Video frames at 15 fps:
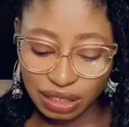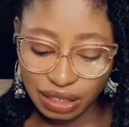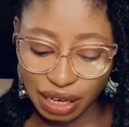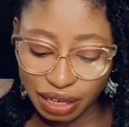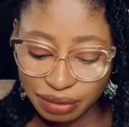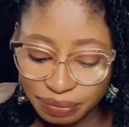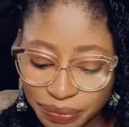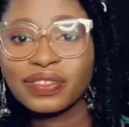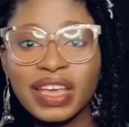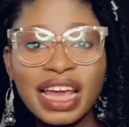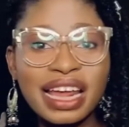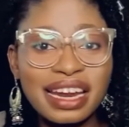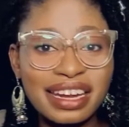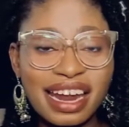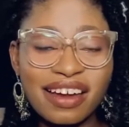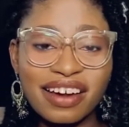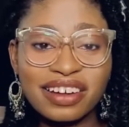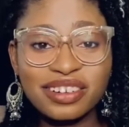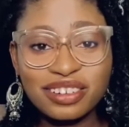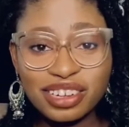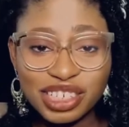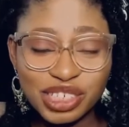like. Now
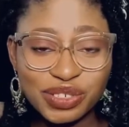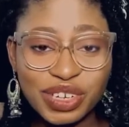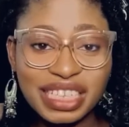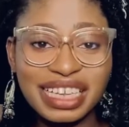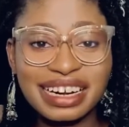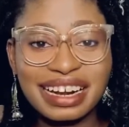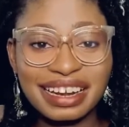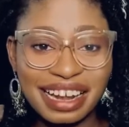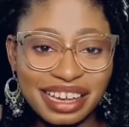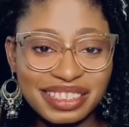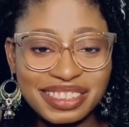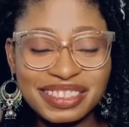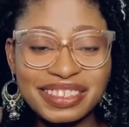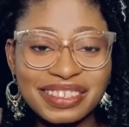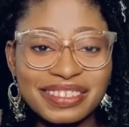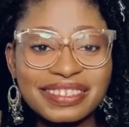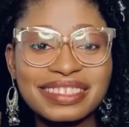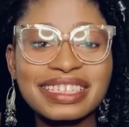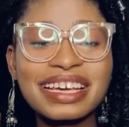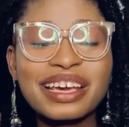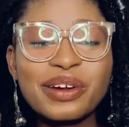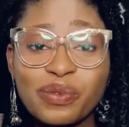another trick that I like to
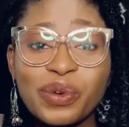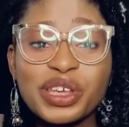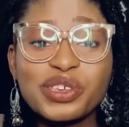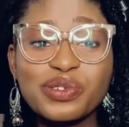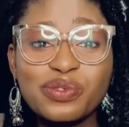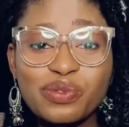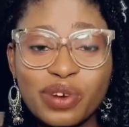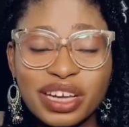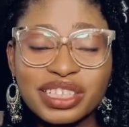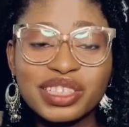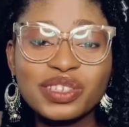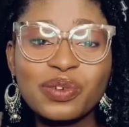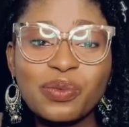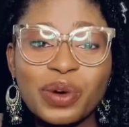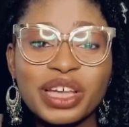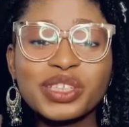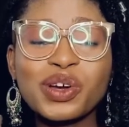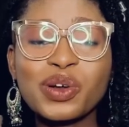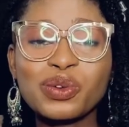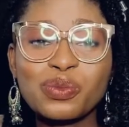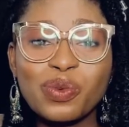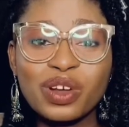use, when you rest your weight
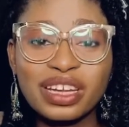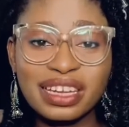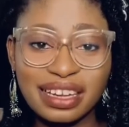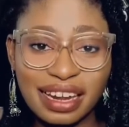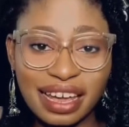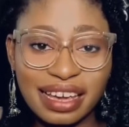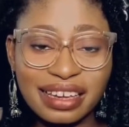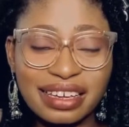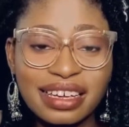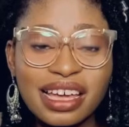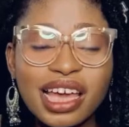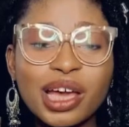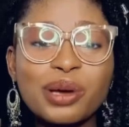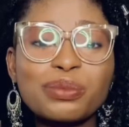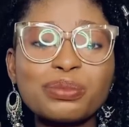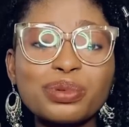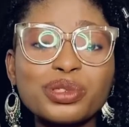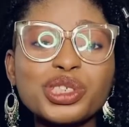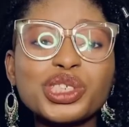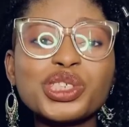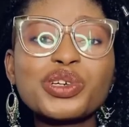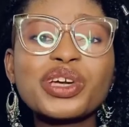on one leg,
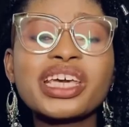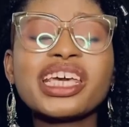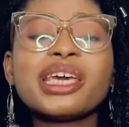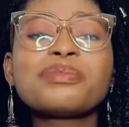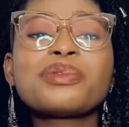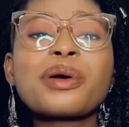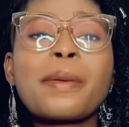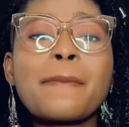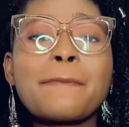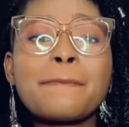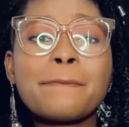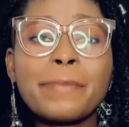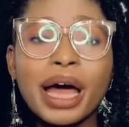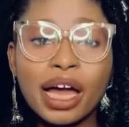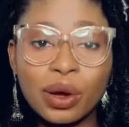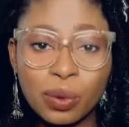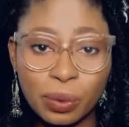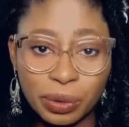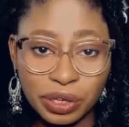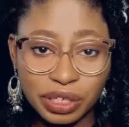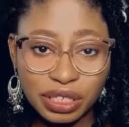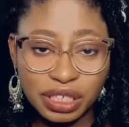push your hip
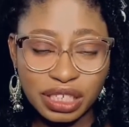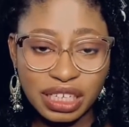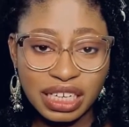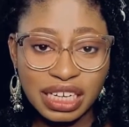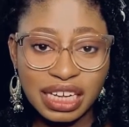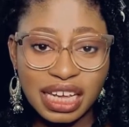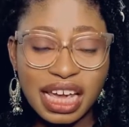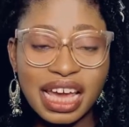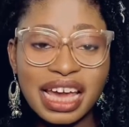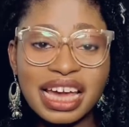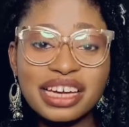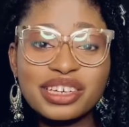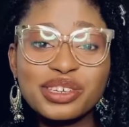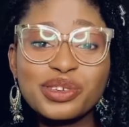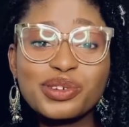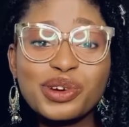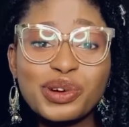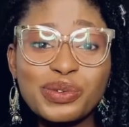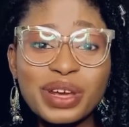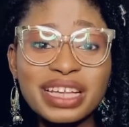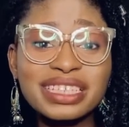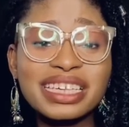backward and you
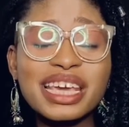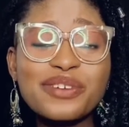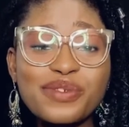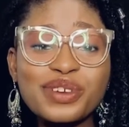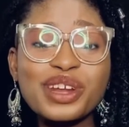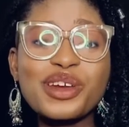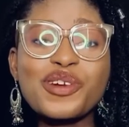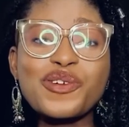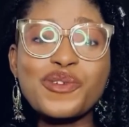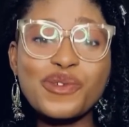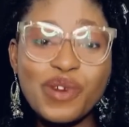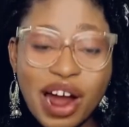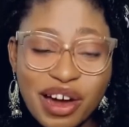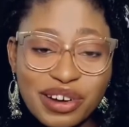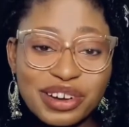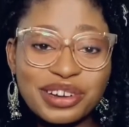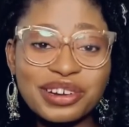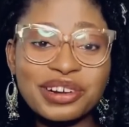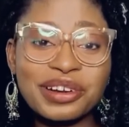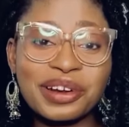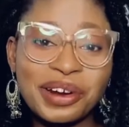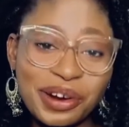create even a
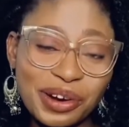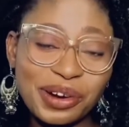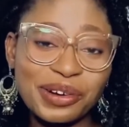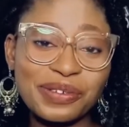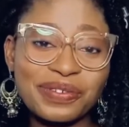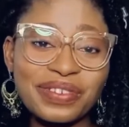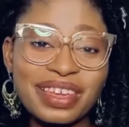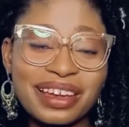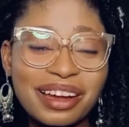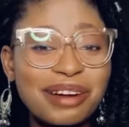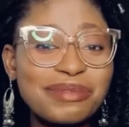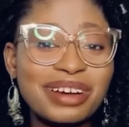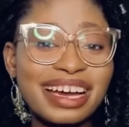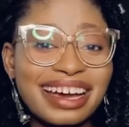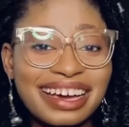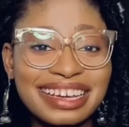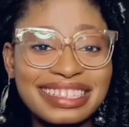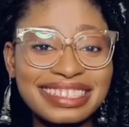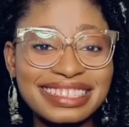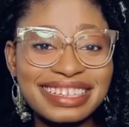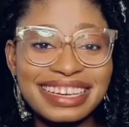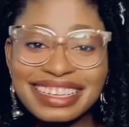rounder curve. Come on
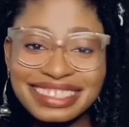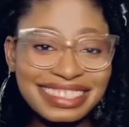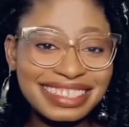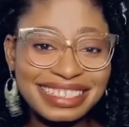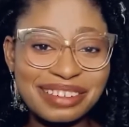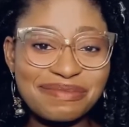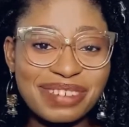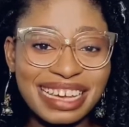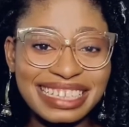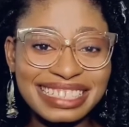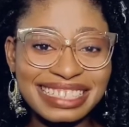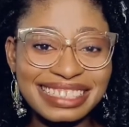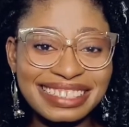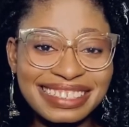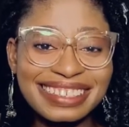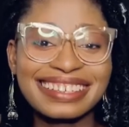guys, isn't this amazing?